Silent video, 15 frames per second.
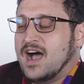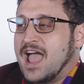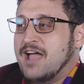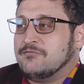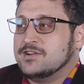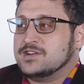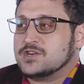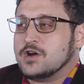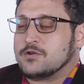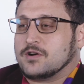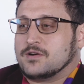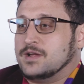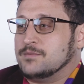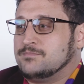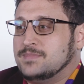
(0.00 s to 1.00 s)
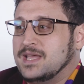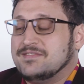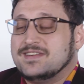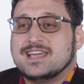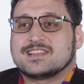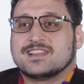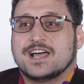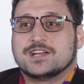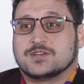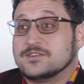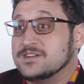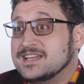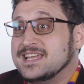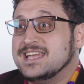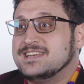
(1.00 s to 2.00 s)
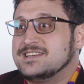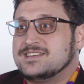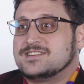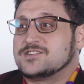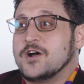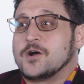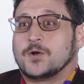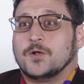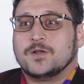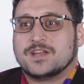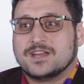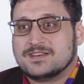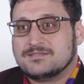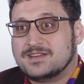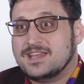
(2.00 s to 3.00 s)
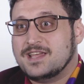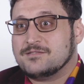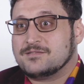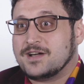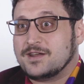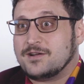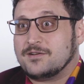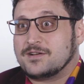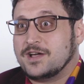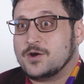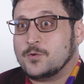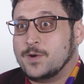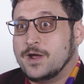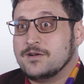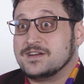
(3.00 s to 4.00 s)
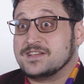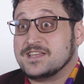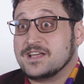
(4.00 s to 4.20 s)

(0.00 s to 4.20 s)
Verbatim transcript: Every Joker, you know, even Heath Ledger, he chuckled and, you know, got all kind of weird and